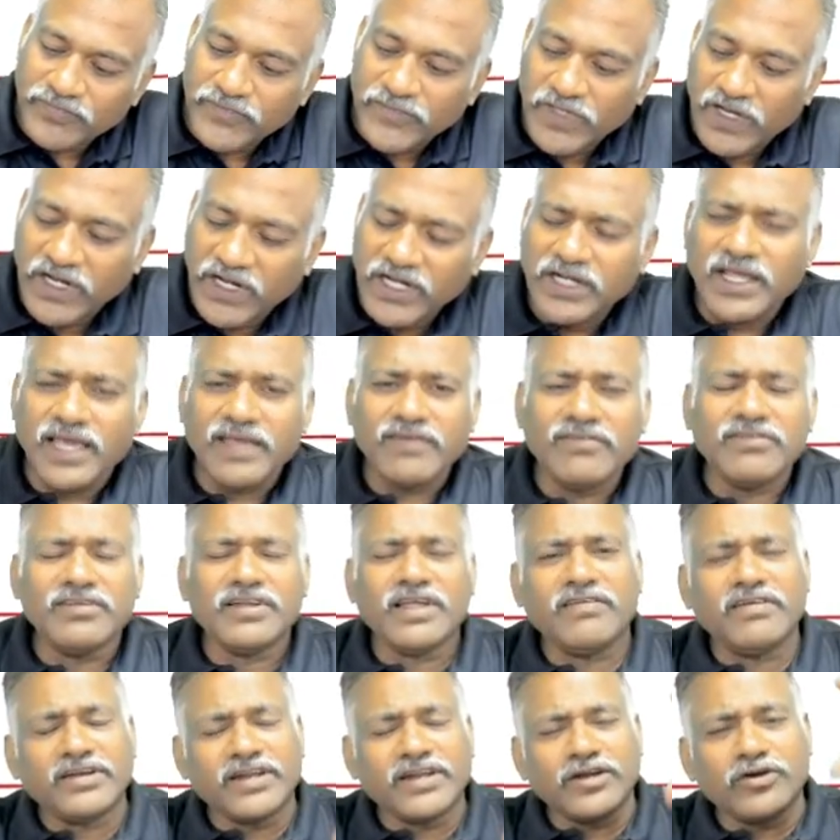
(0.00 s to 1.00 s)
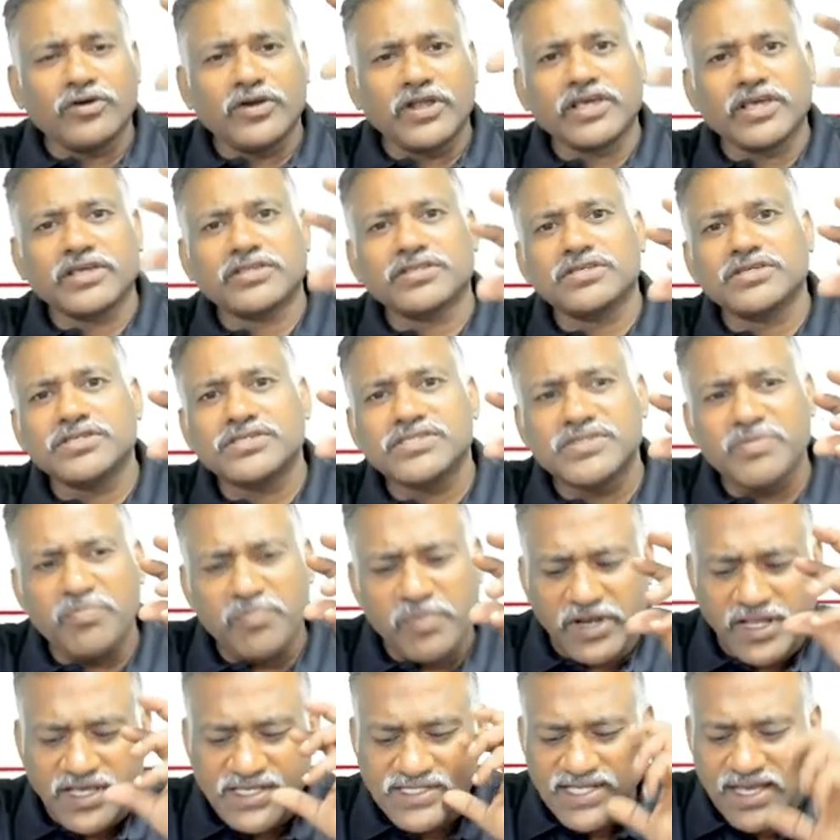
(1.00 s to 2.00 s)
right? I will try to take the
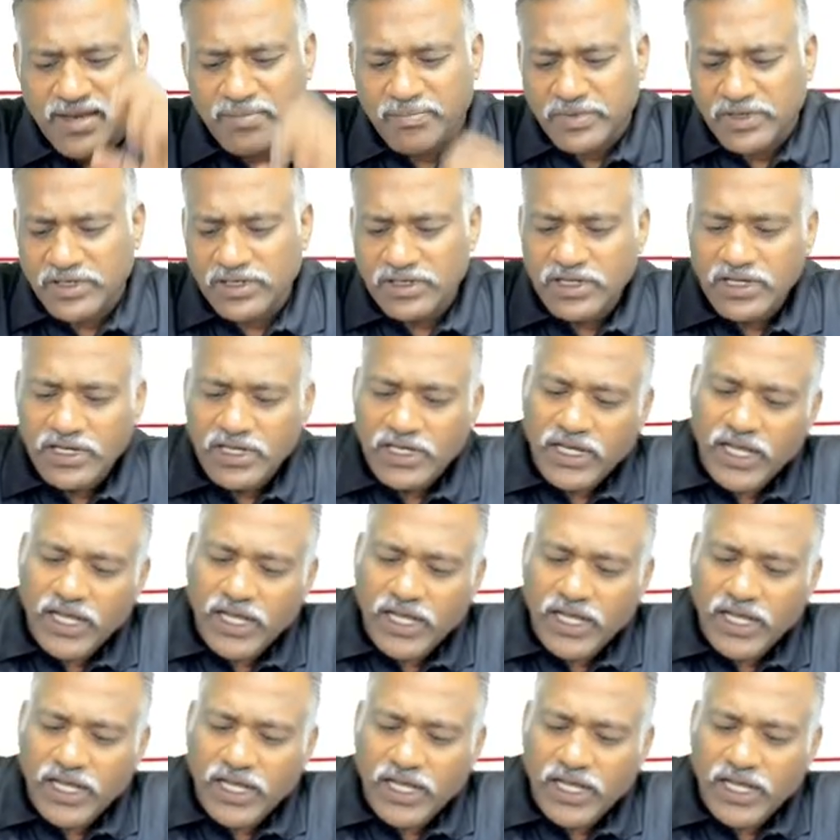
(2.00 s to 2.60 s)
simple example,